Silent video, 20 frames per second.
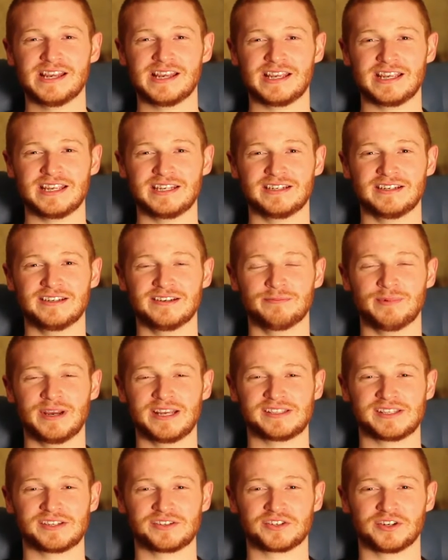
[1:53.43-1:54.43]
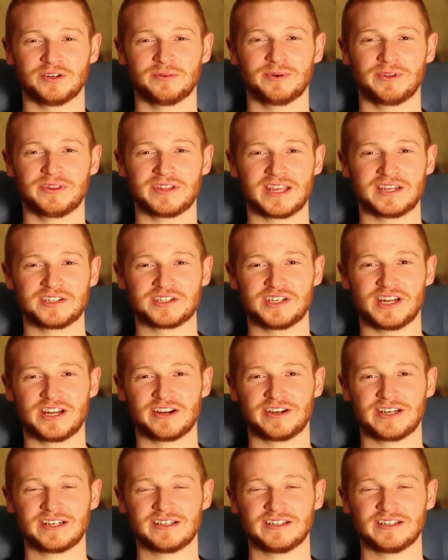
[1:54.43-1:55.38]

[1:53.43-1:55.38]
He did an amazing job on the engineering.